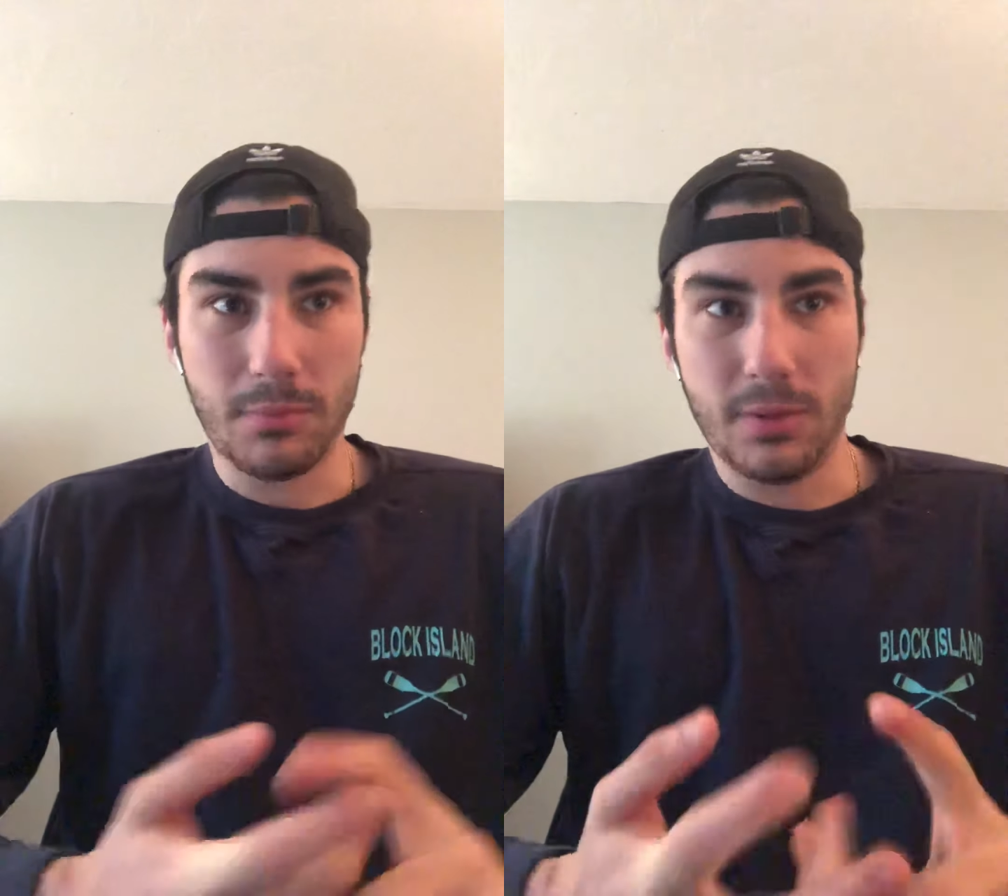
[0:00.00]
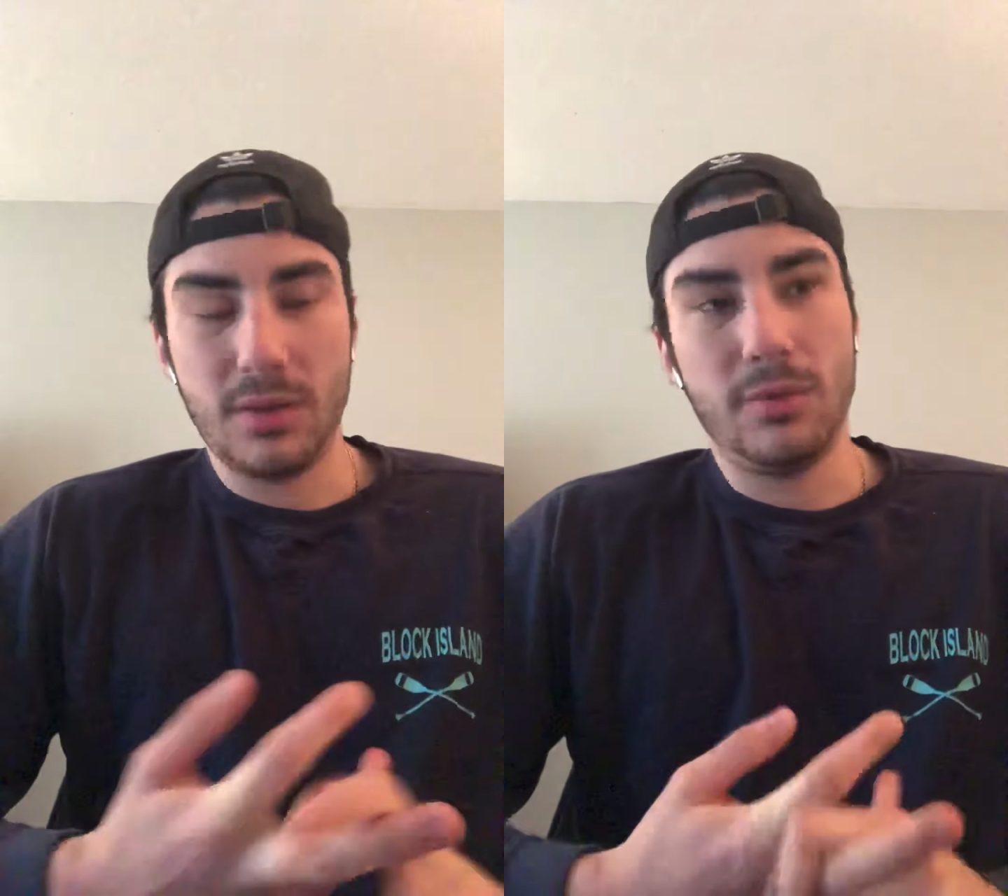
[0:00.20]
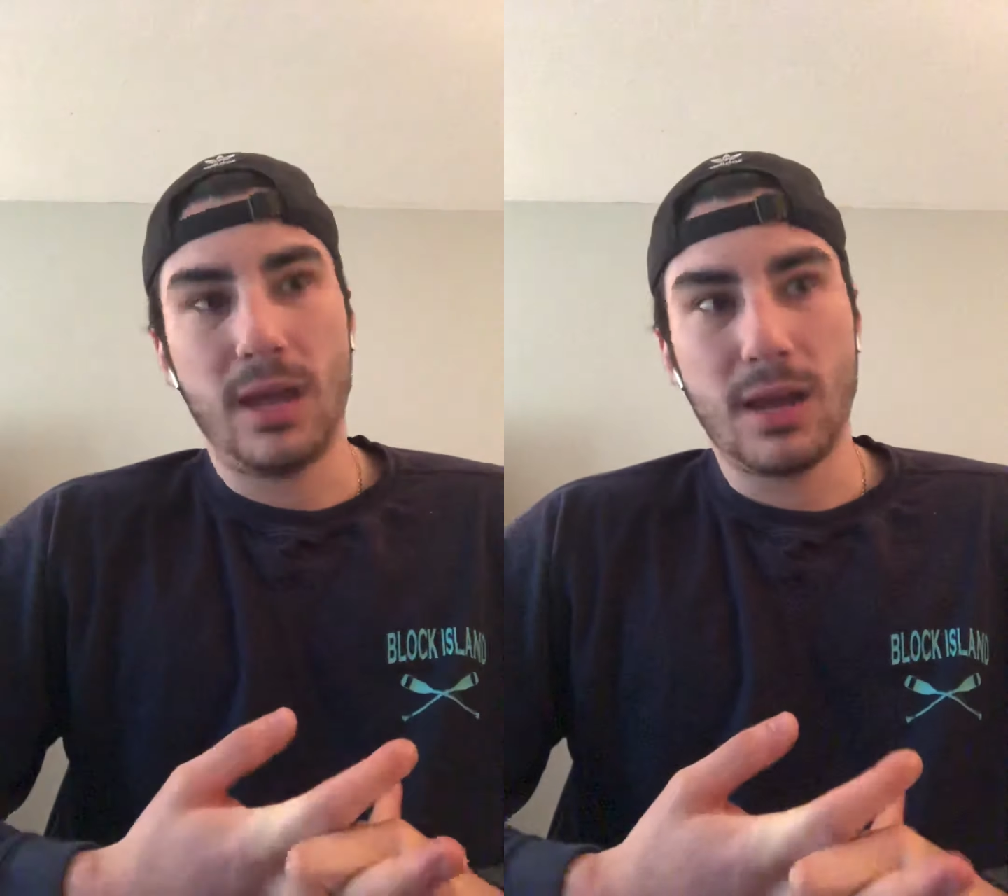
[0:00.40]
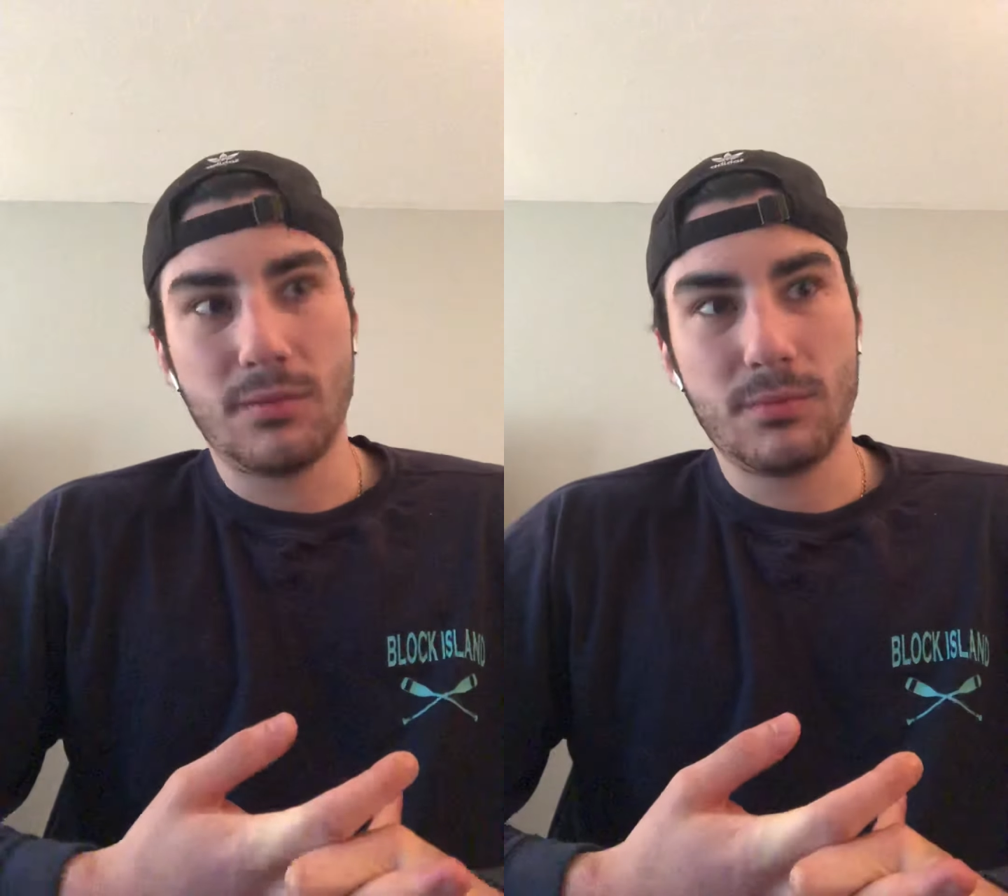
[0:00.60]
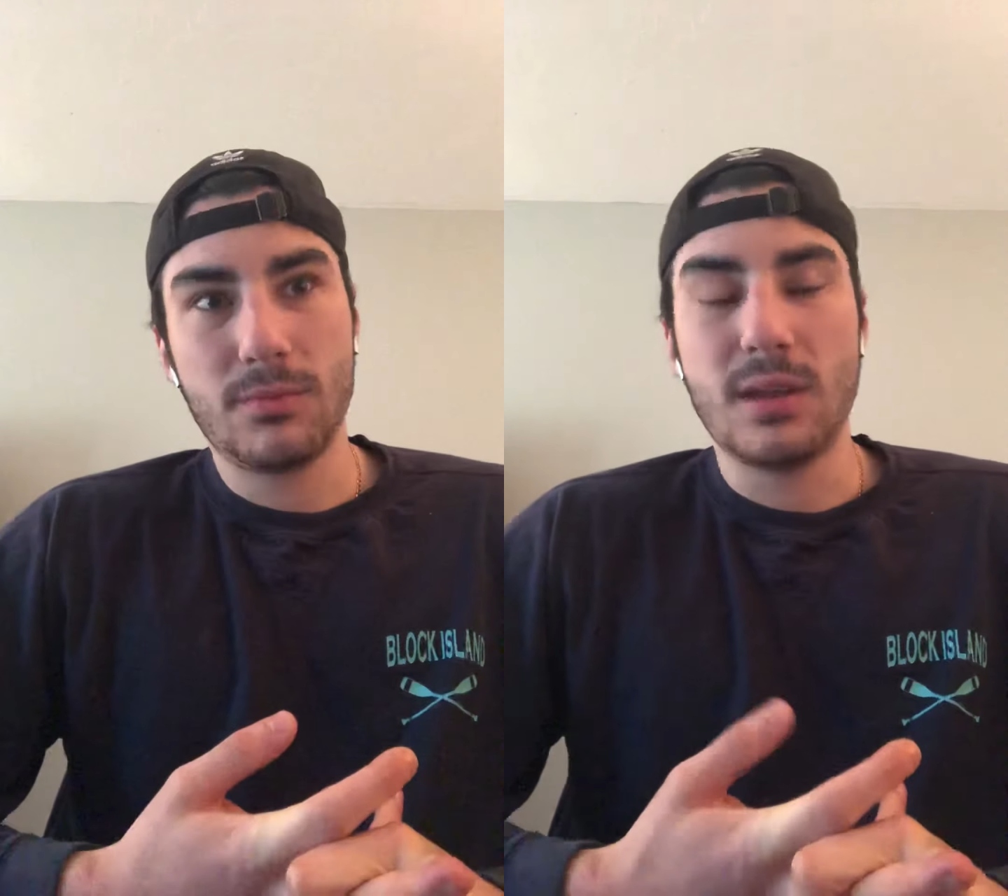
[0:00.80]
but you can't
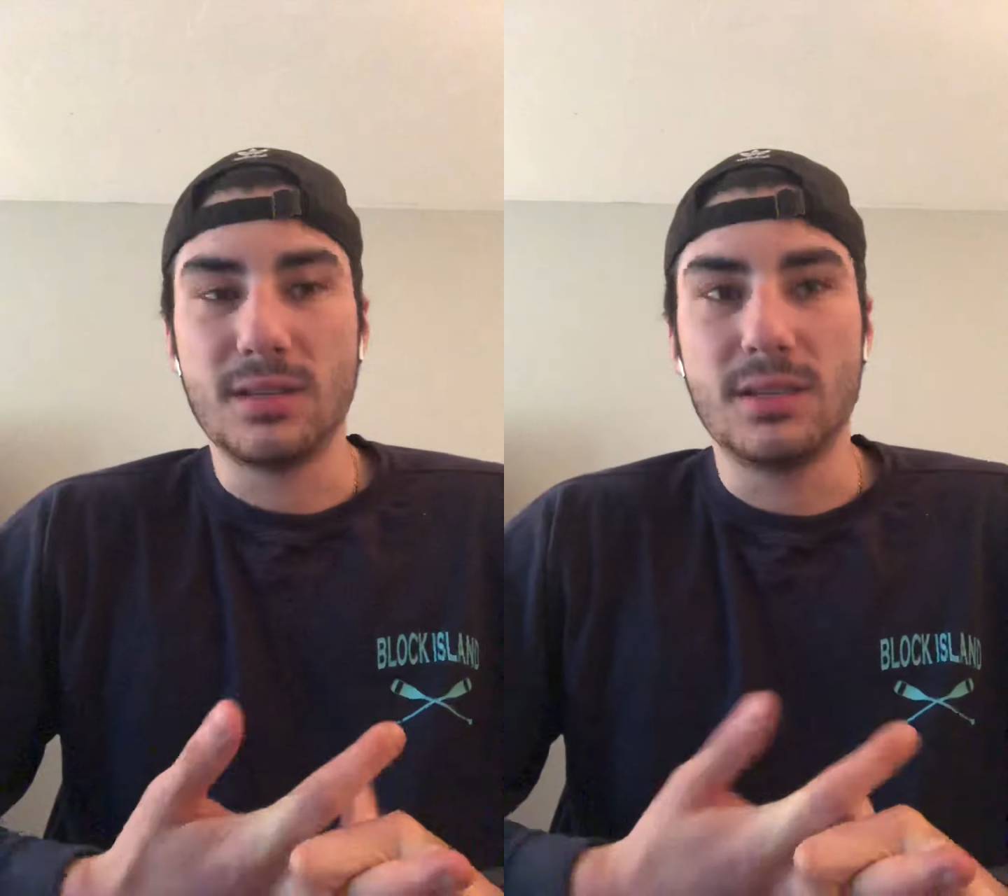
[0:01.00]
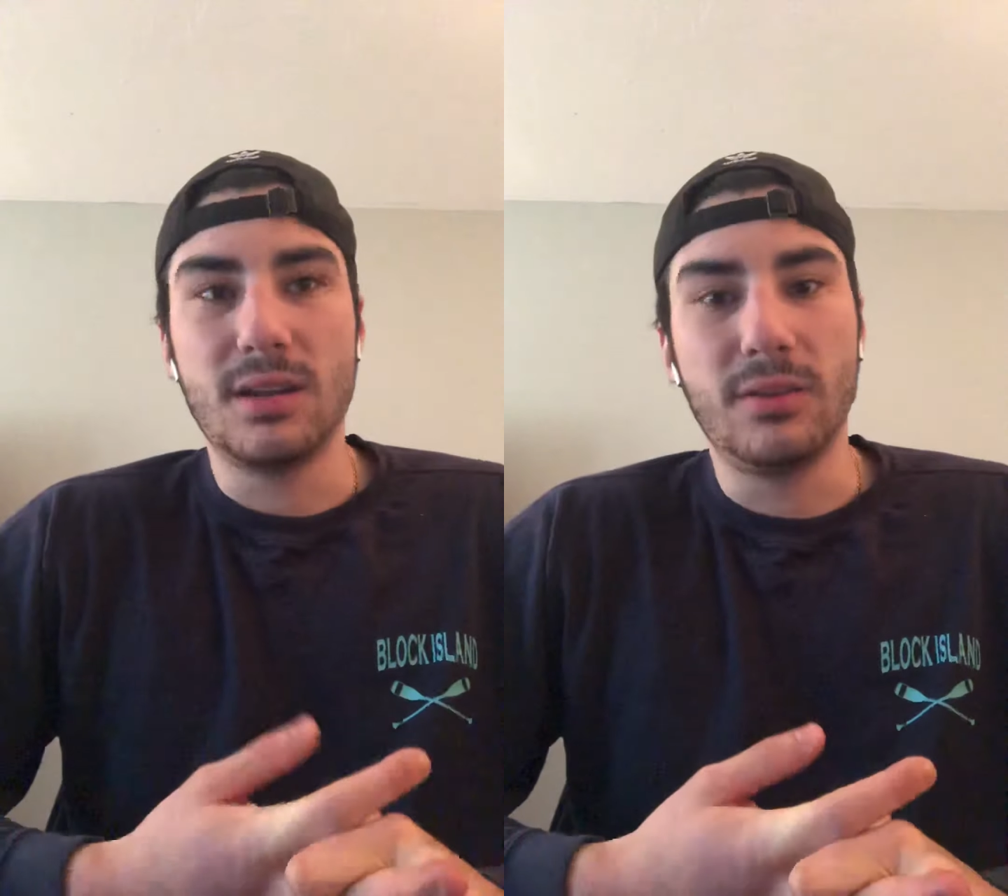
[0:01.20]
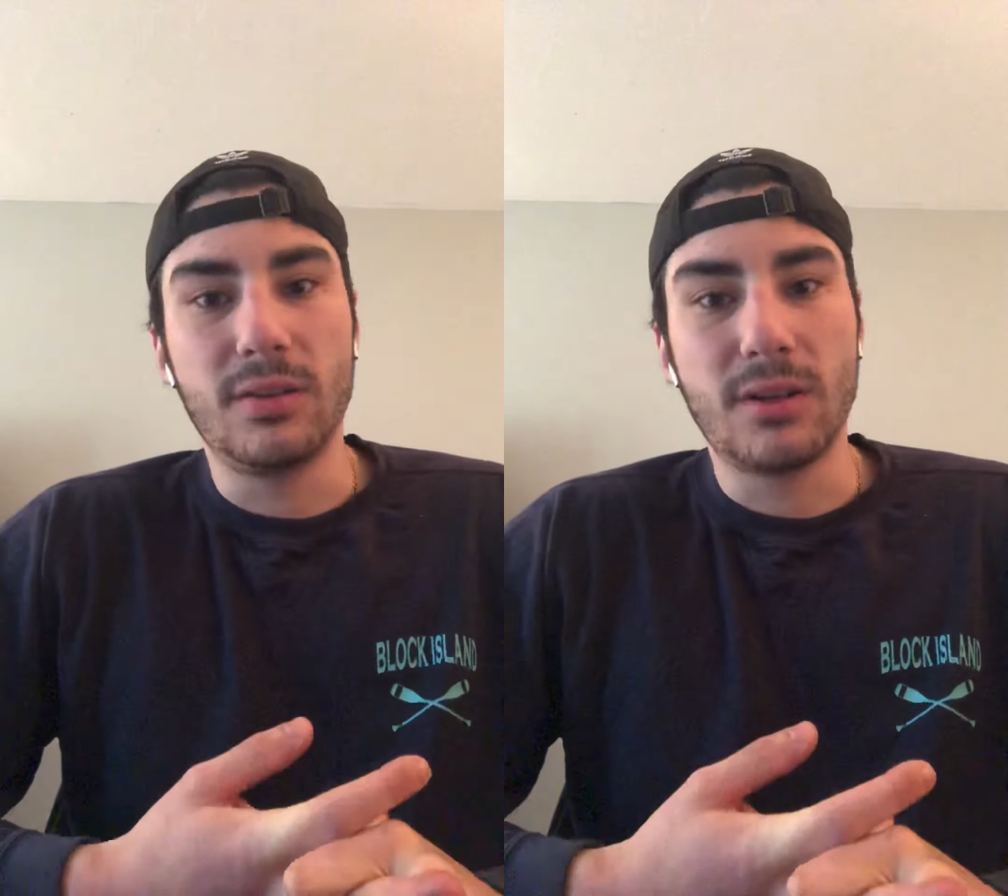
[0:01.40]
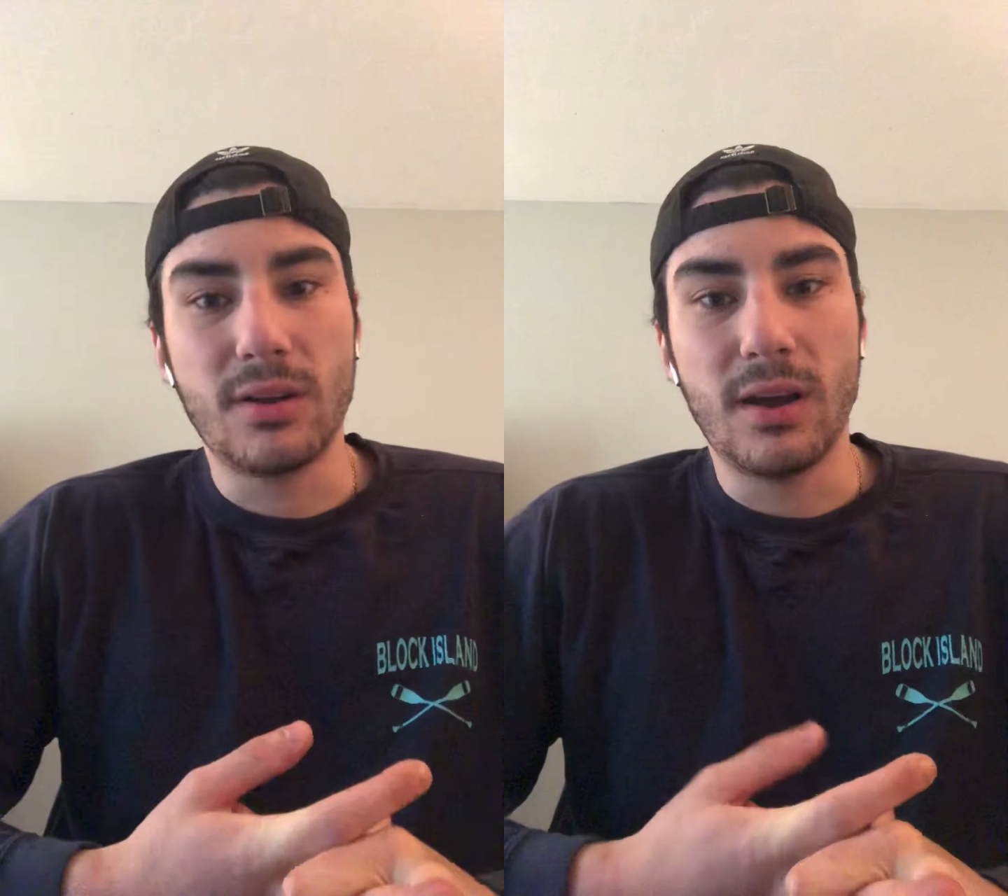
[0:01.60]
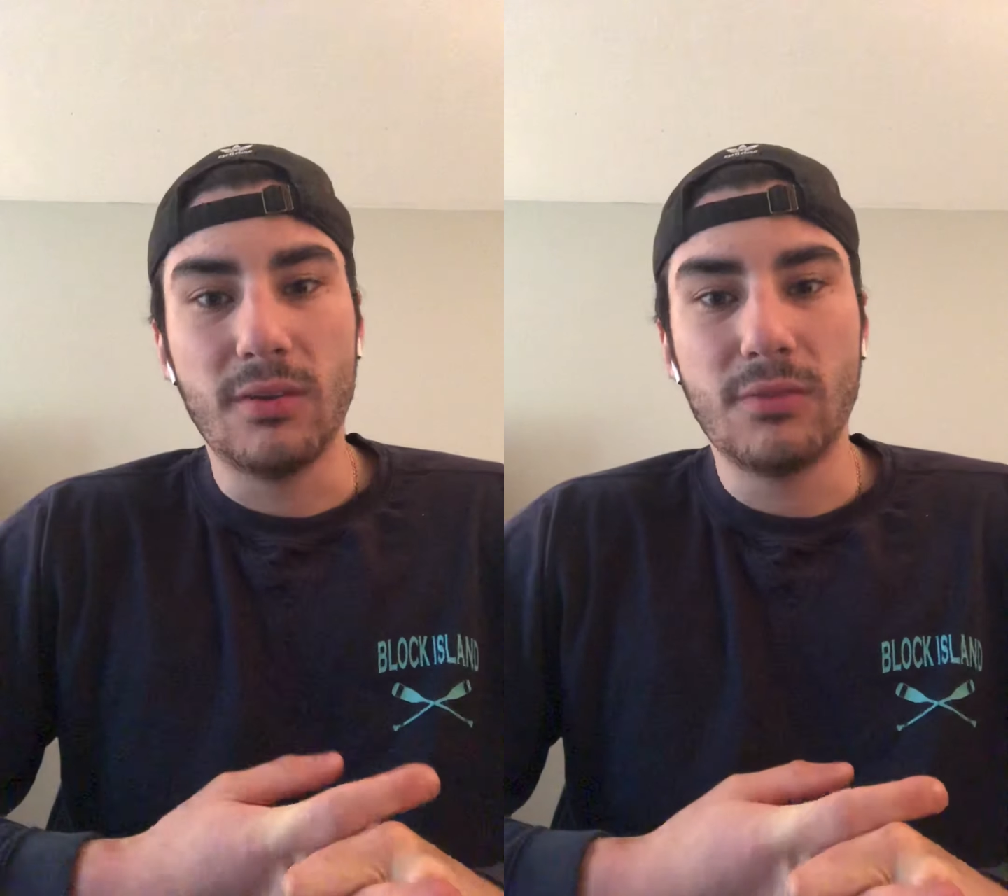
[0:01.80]
necessarily turn
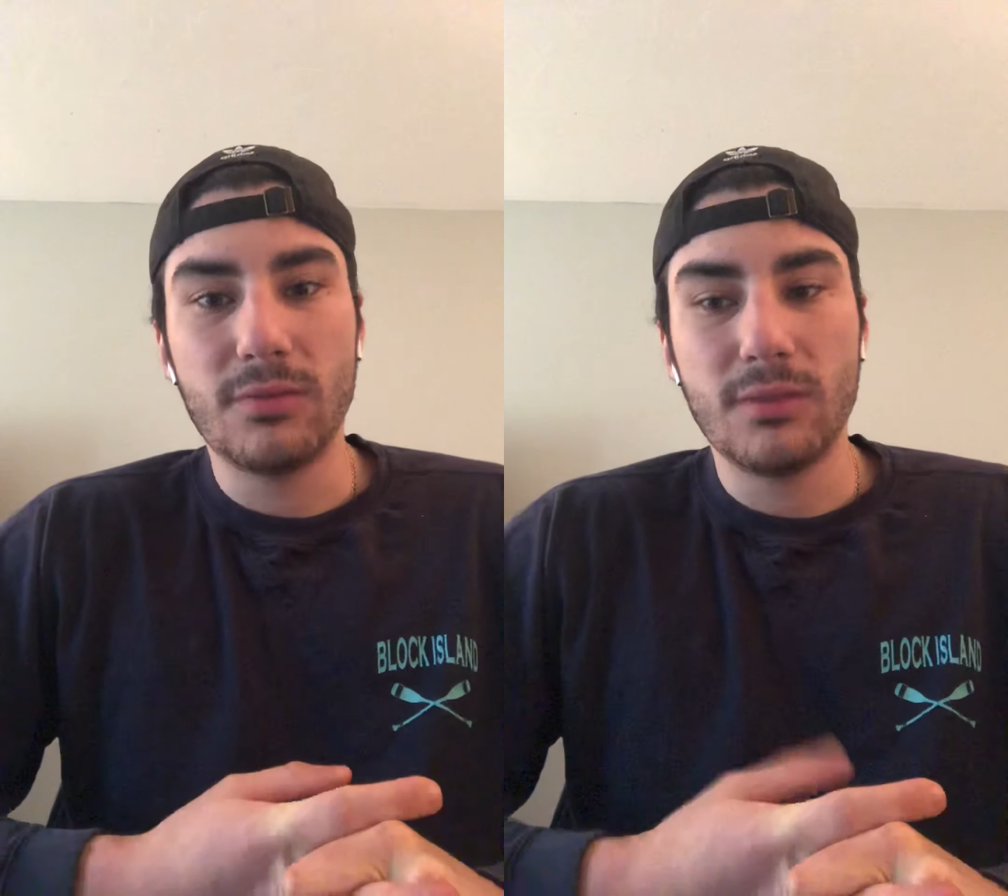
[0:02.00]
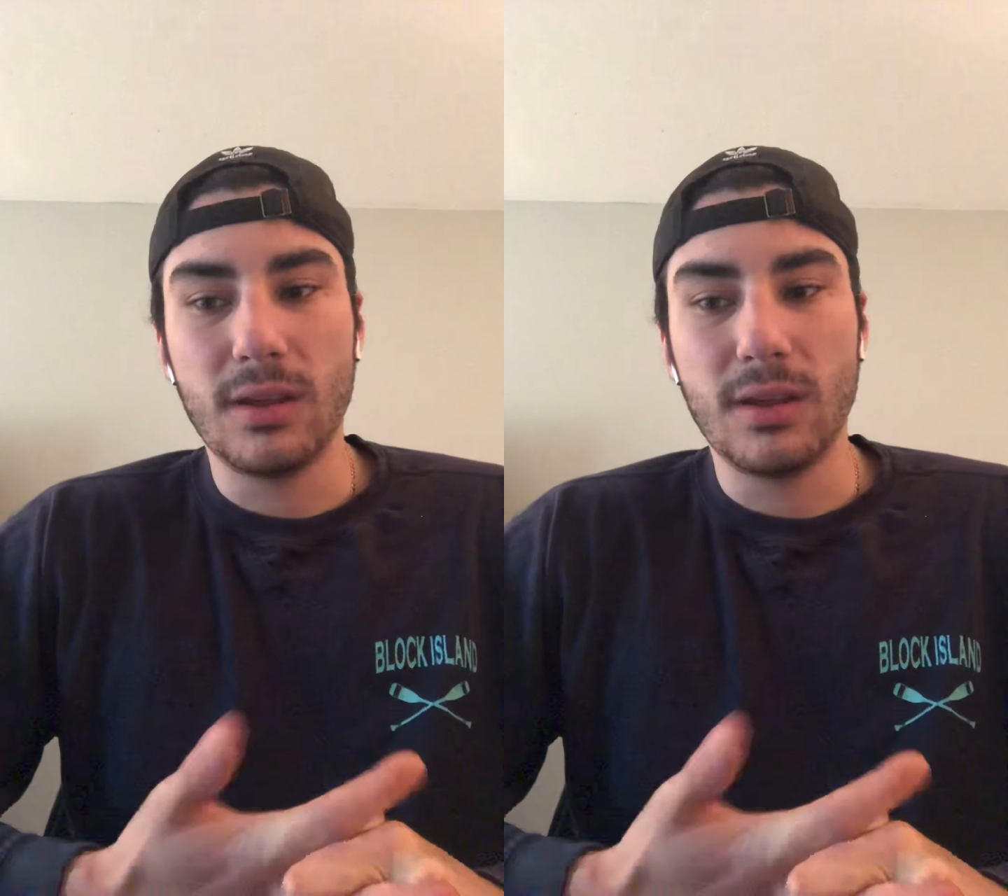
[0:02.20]
off